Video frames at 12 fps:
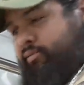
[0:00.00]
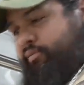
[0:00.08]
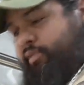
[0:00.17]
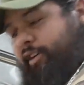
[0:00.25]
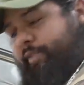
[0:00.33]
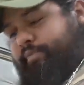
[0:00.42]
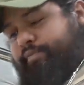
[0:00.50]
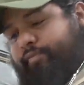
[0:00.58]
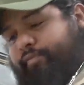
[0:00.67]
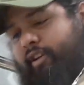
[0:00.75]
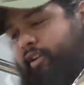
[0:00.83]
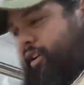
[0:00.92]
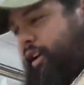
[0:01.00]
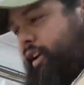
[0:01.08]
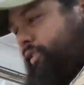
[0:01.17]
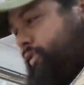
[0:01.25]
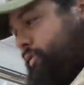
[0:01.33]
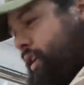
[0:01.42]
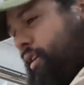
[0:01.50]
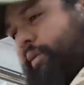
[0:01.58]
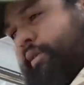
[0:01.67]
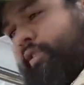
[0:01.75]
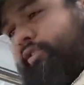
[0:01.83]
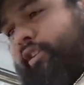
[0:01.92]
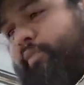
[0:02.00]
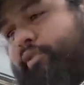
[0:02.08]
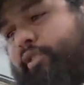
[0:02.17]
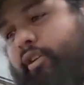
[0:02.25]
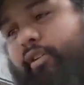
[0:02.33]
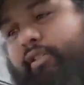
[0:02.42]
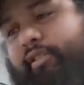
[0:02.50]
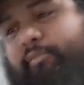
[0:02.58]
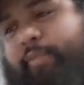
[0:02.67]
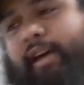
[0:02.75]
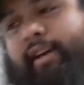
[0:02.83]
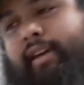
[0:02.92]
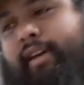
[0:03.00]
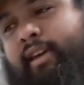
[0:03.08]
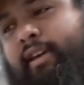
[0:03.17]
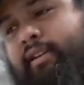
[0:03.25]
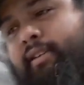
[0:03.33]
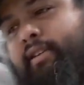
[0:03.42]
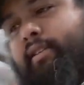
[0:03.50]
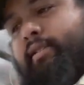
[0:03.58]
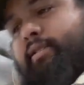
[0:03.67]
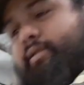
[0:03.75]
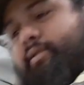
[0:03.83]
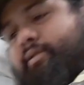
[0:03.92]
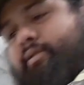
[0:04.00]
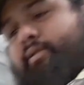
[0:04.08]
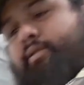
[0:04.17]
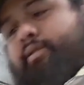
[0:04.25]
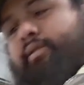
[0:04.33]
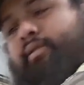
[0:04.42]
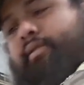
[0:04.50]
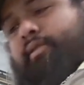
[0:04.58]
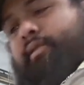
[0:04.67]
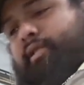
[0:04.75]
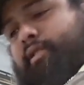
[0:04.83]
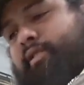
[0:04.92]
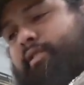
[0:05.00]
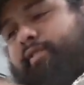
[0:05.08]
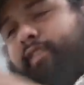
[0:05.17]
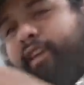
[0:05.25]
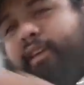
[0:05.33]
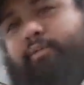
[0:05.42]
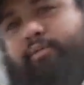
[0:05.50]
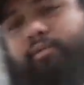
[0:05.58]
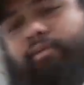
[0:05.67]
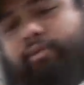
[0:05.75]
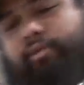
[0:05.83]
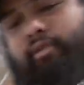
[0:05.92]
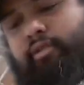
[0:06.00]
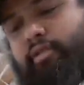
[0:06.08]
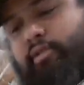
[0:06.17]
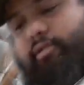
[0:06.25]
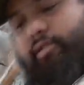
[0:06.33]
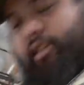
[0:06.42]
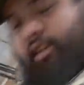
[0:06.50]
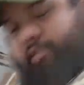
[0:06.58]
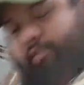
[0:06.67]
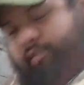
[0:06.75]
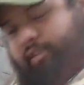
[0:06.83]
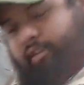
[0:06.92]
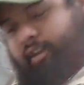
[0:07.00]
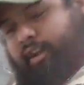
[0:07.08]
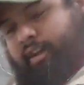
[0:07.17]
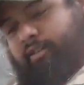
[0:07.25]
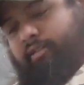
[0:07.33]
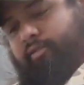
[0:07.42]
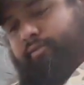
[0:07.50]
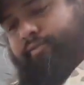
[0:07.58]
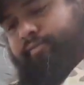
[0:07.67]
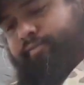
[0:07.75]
But, alright, so now I'm going to try to put all this back in the same order that I just took it out.